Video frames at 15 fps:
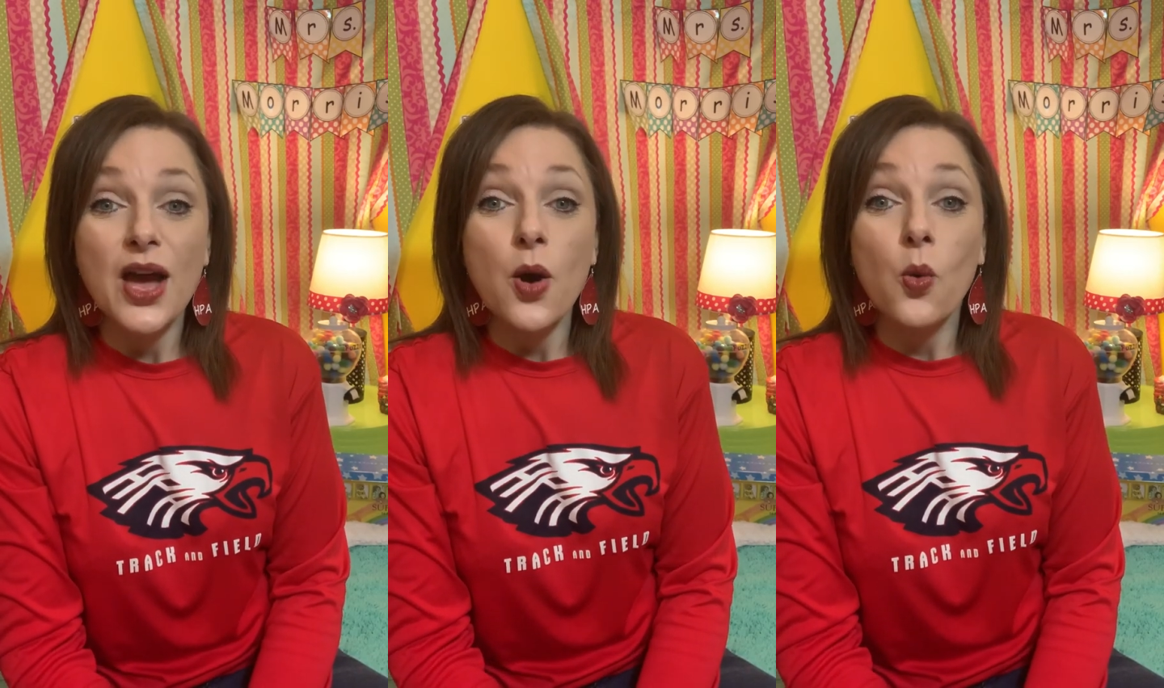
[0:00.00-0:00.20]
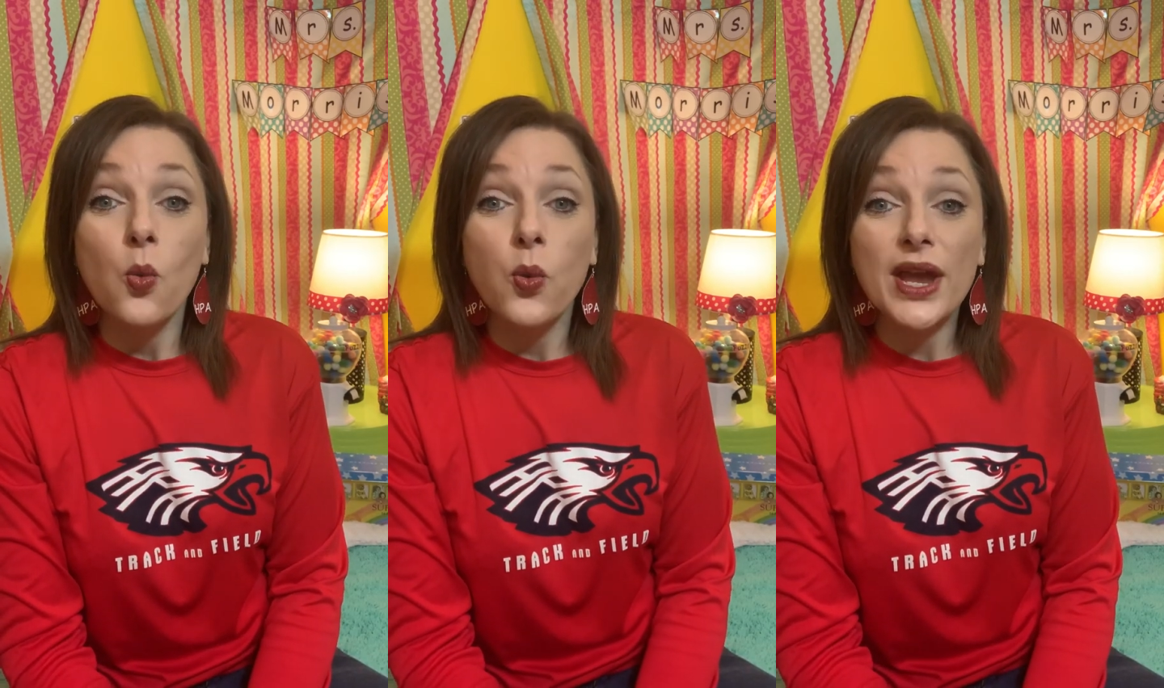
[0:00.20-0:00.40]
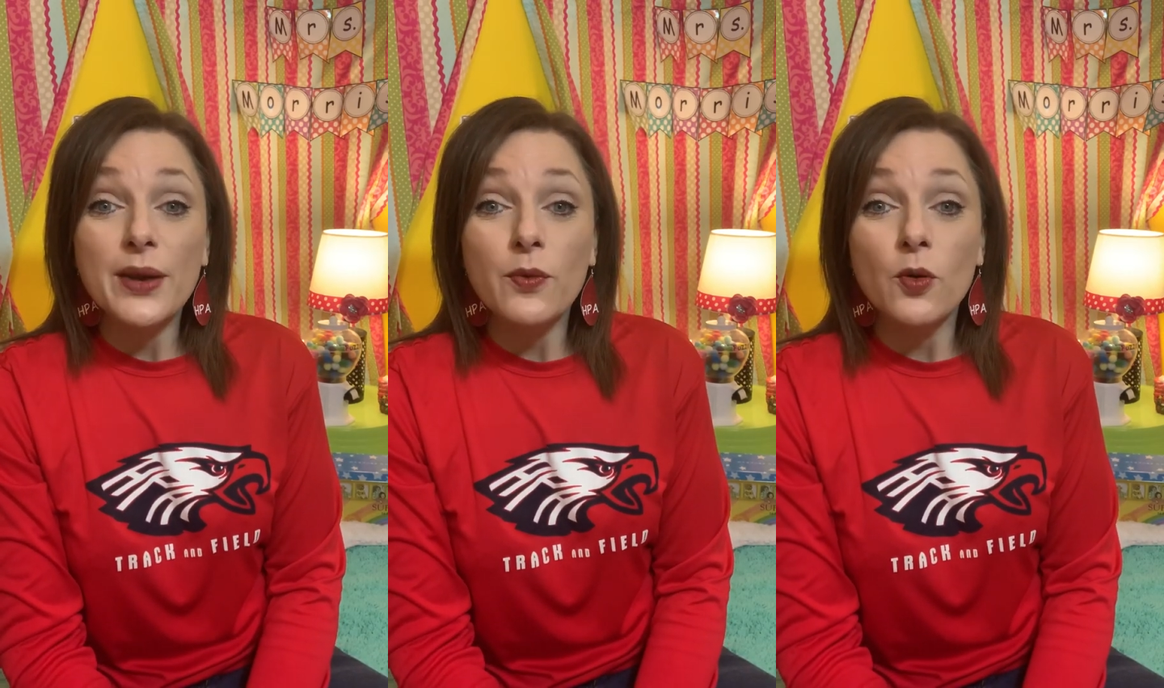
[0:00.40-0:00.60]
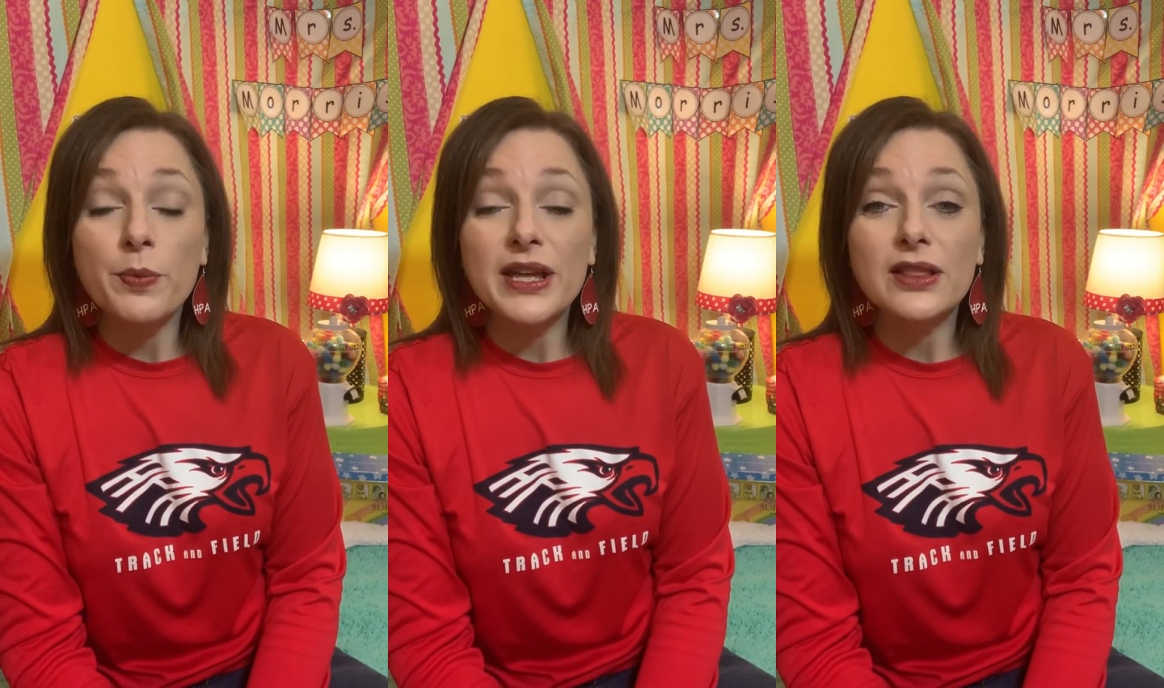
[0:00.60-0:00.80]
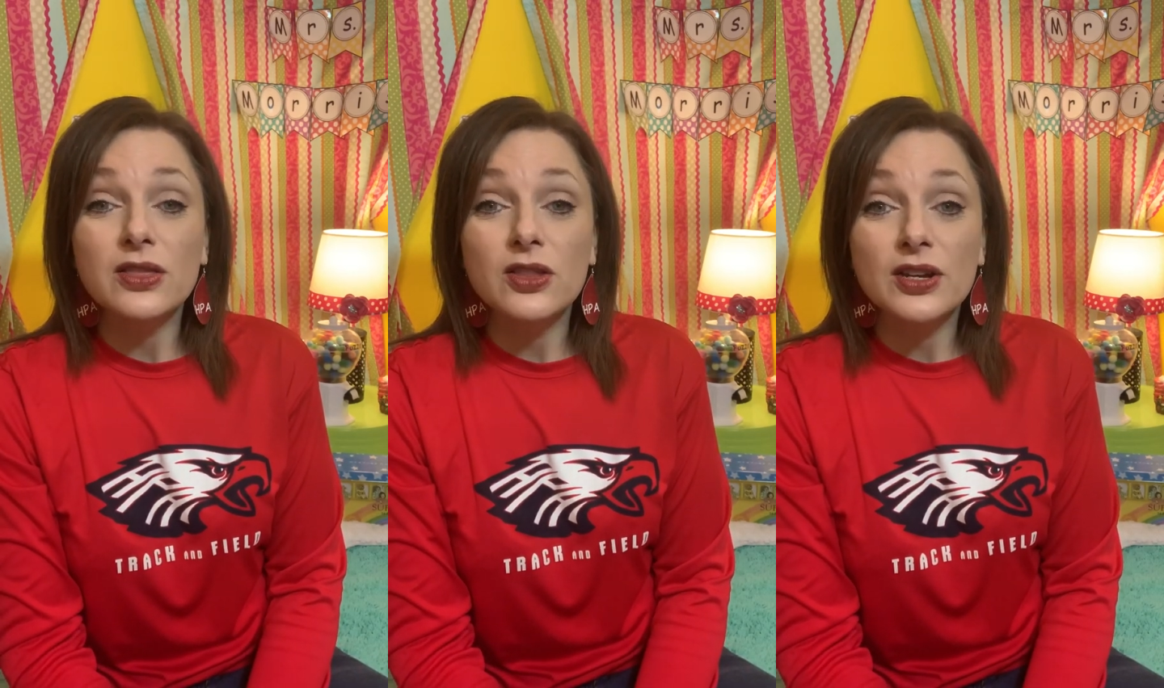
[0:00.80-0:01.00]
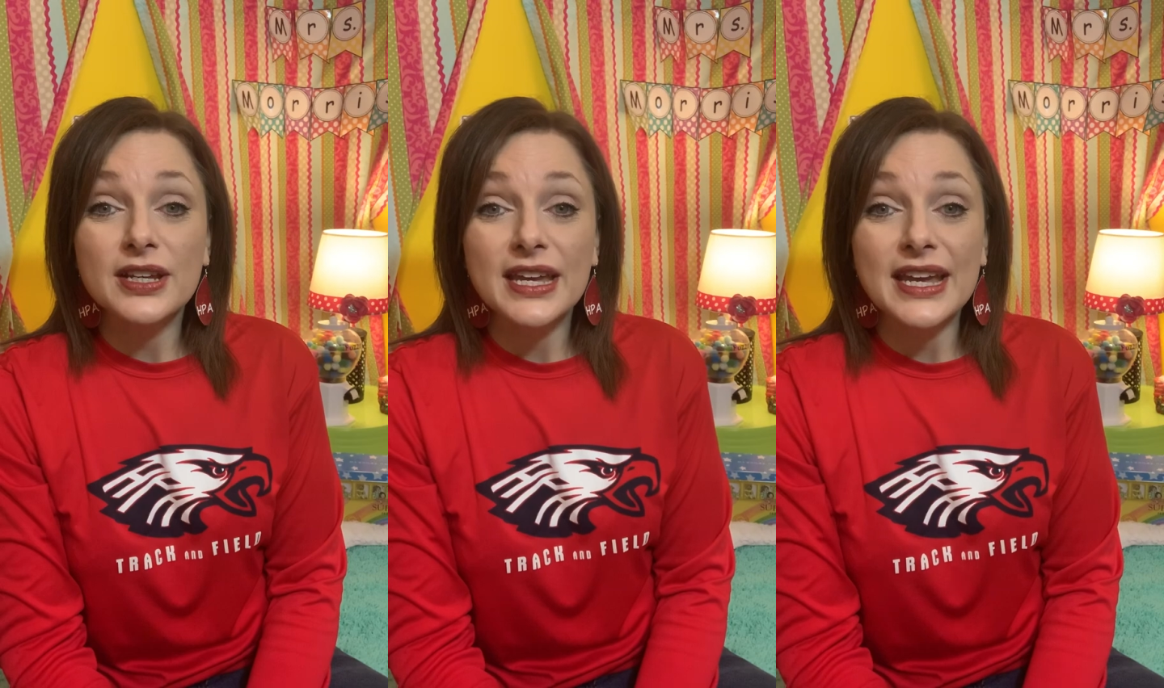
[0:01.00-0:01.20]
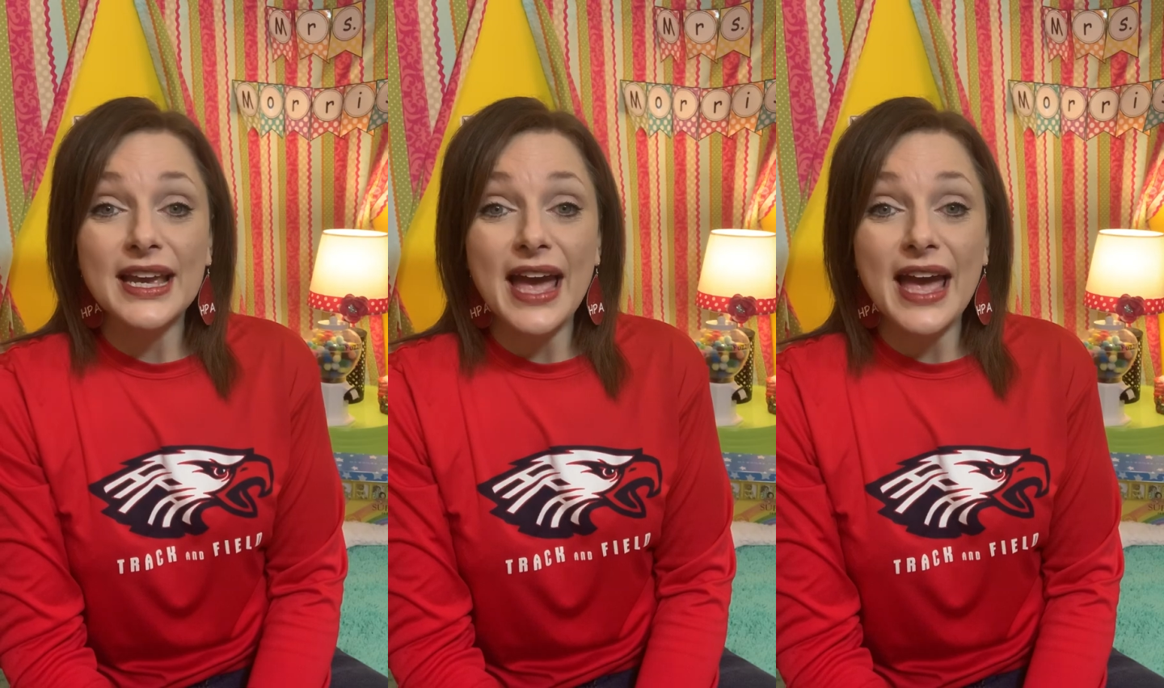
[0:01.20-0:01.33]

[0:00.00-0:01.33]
We will be looking